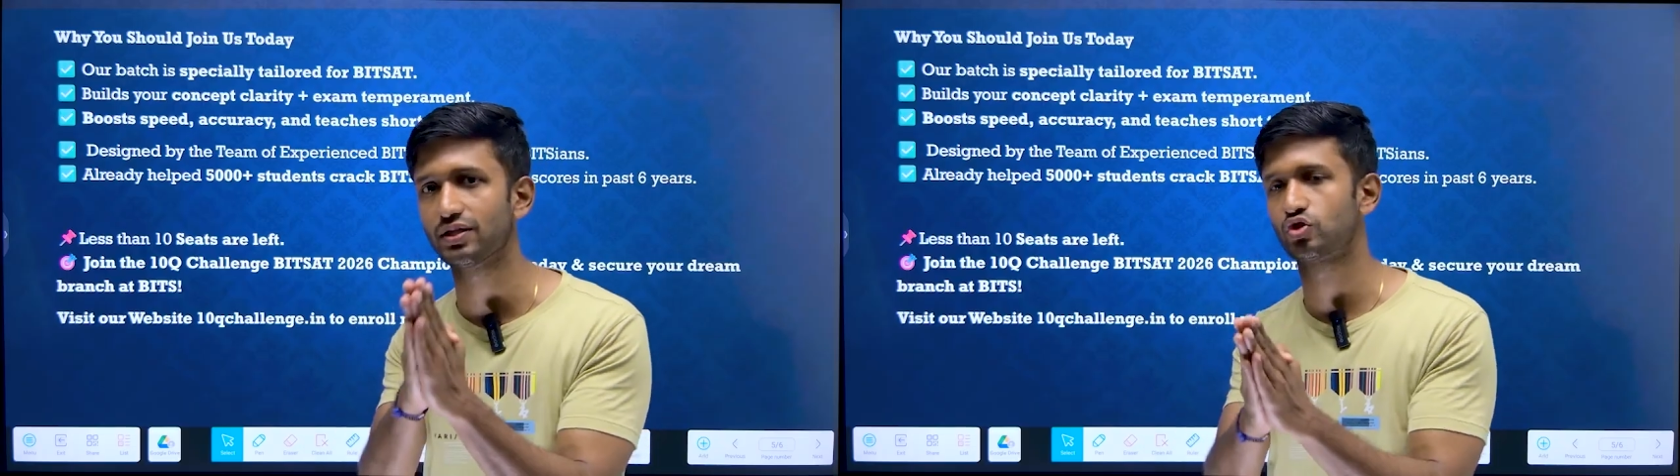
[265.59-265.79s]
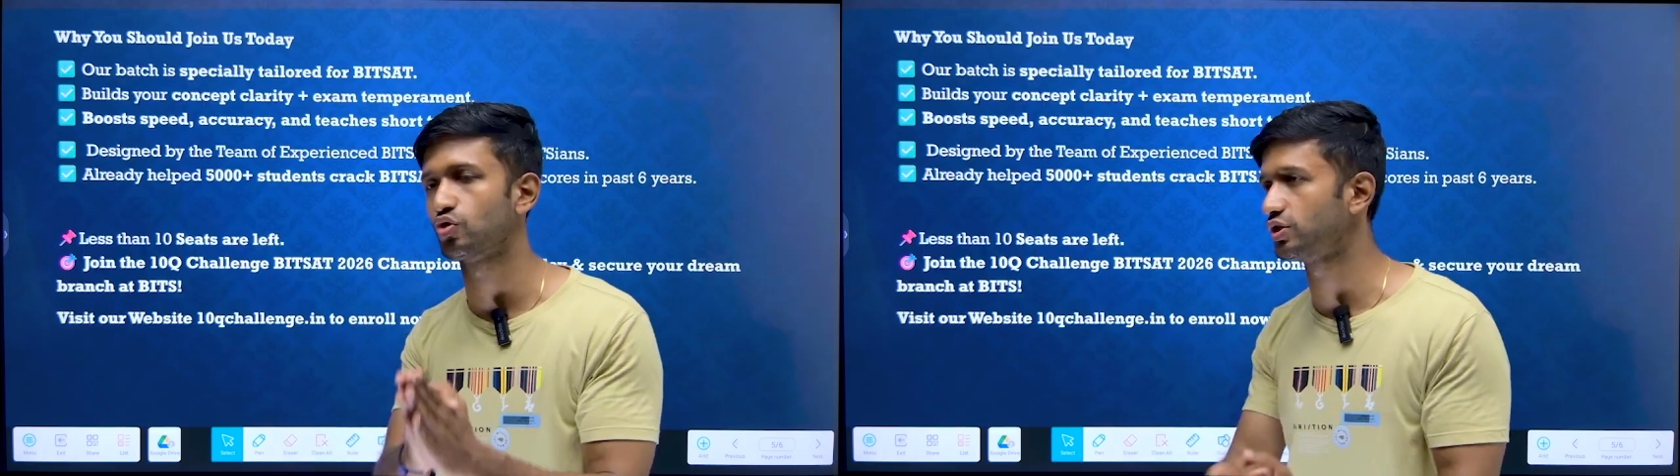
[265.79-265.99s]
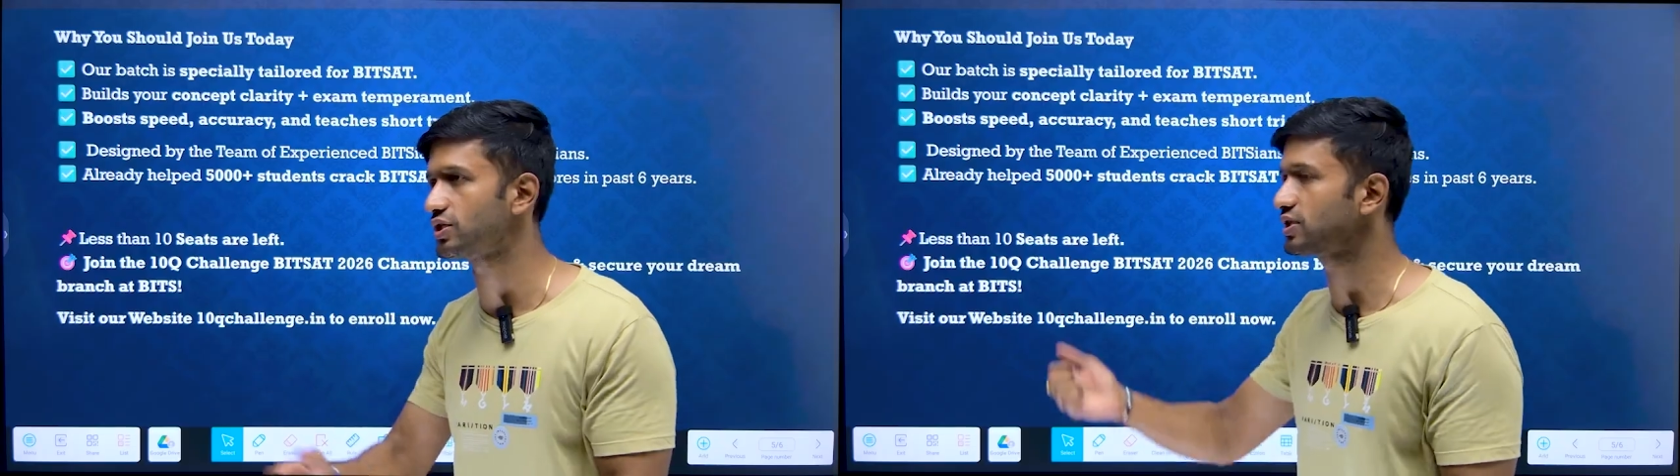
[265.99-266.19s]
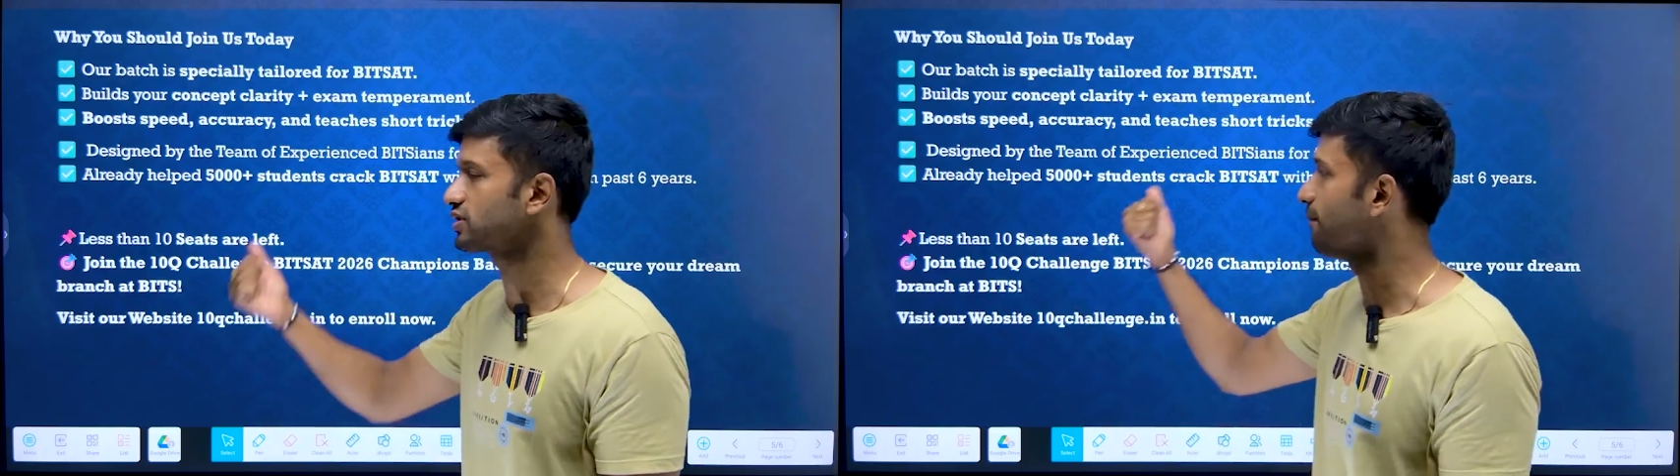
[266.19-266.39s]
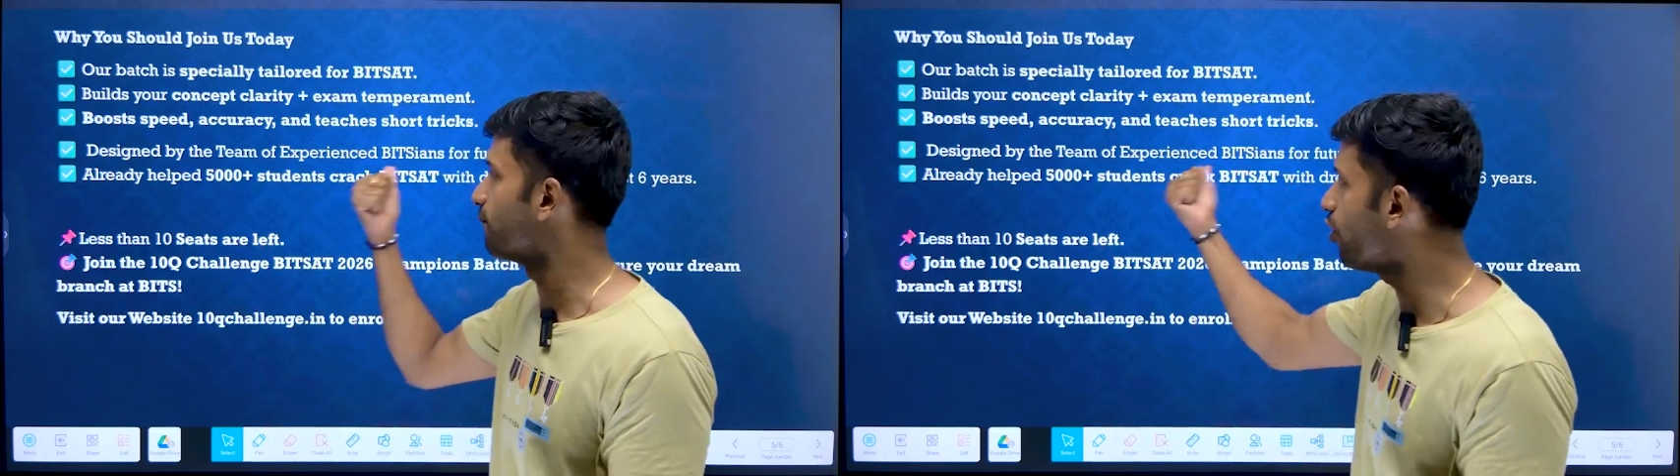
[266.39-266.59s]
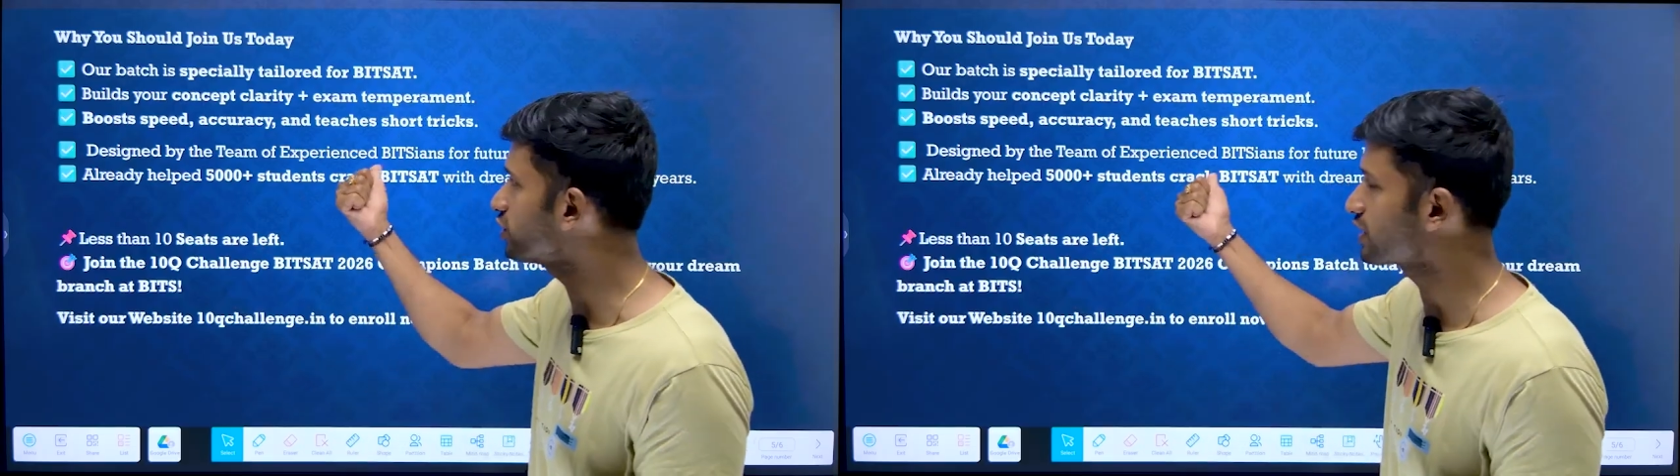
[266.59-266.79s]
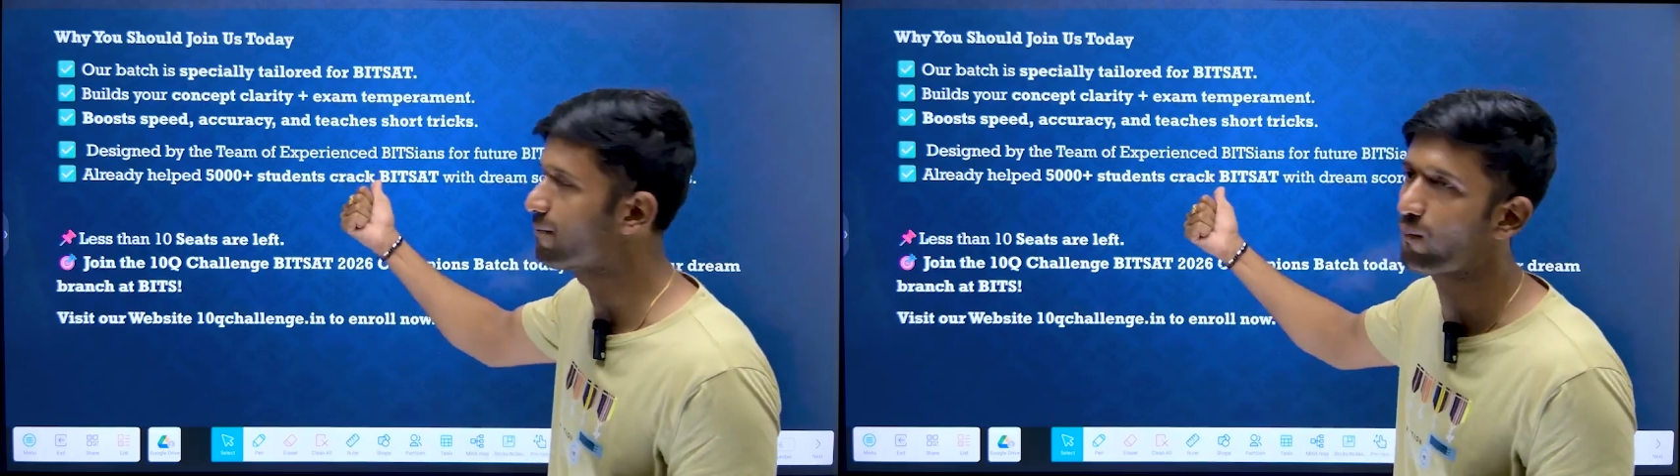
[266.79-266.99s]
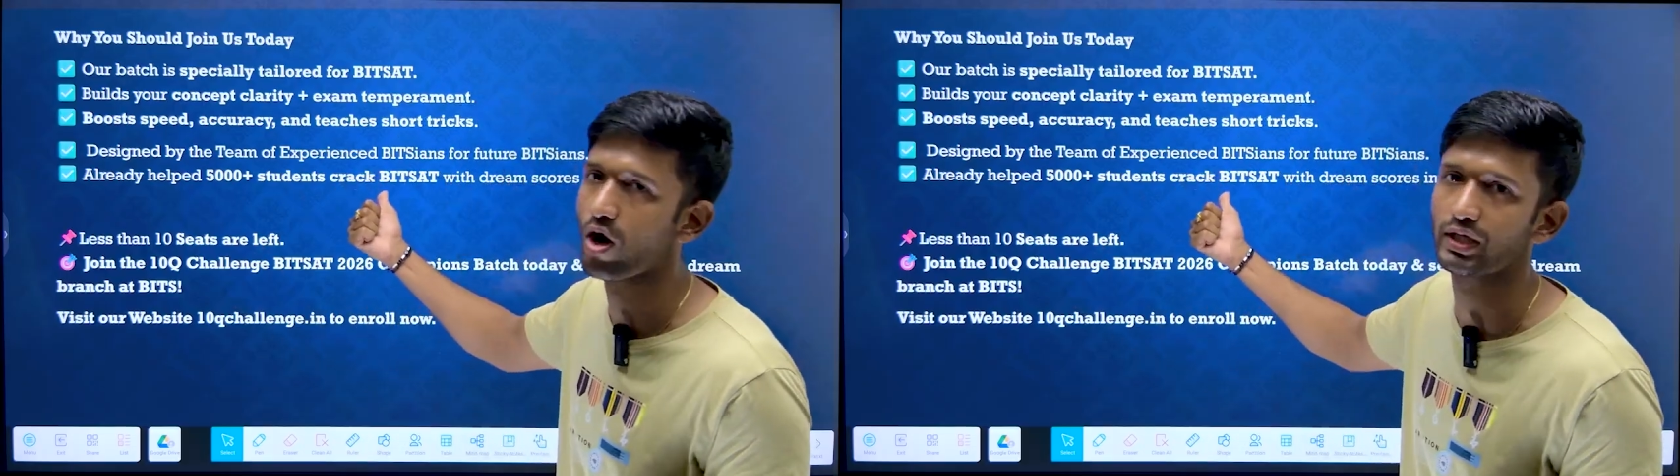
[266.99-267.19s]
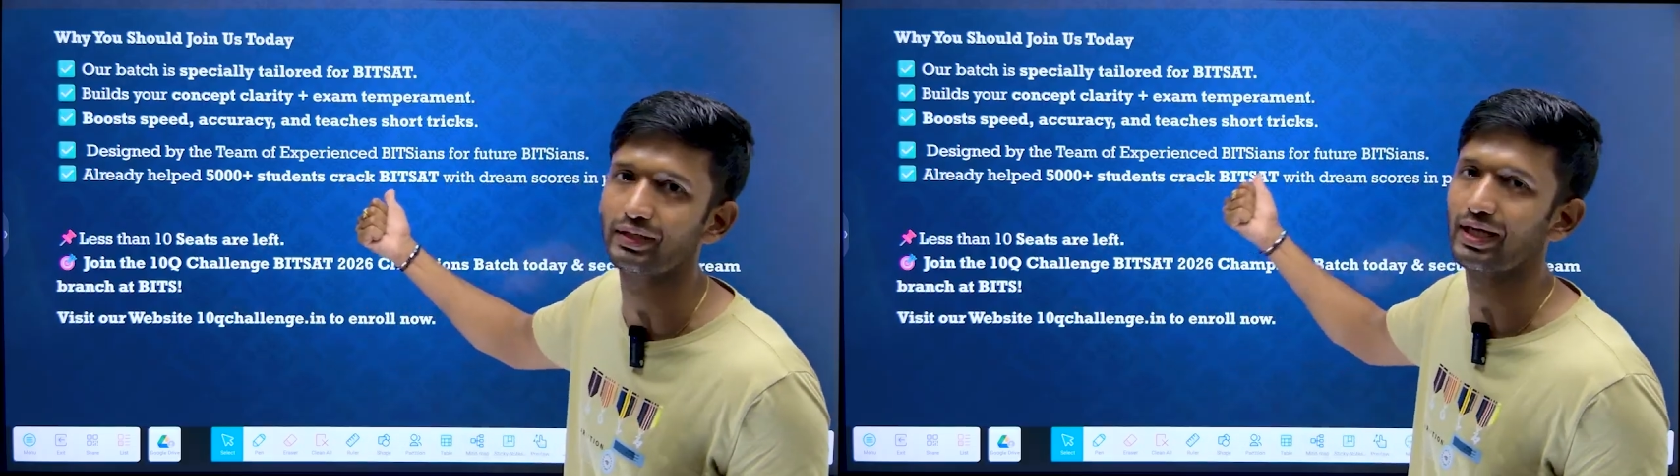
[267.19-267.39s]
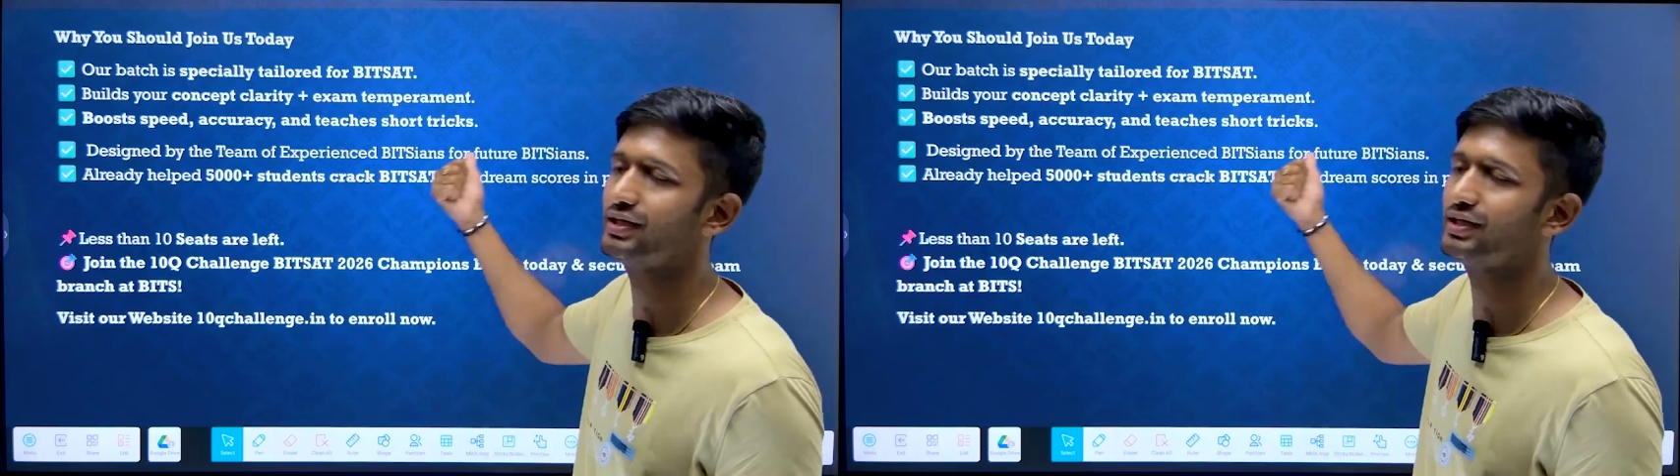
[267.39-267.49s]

So this is the most important and